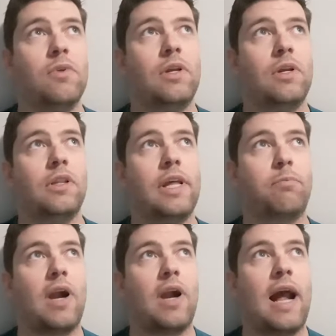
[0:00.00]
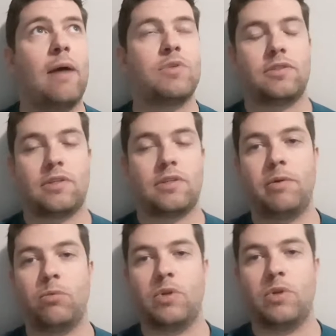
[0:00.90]
Like perhaps some
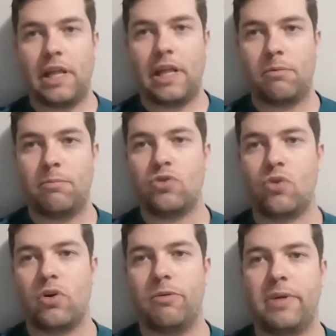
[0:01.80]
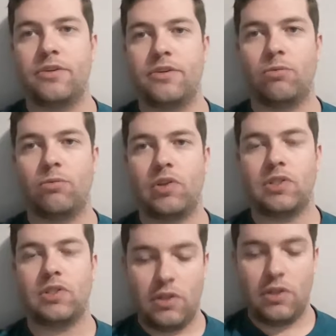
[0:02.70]
people would say that about Jordan Peterson with
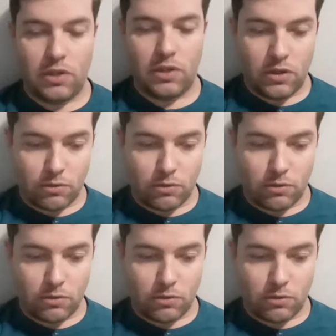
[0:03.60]
his when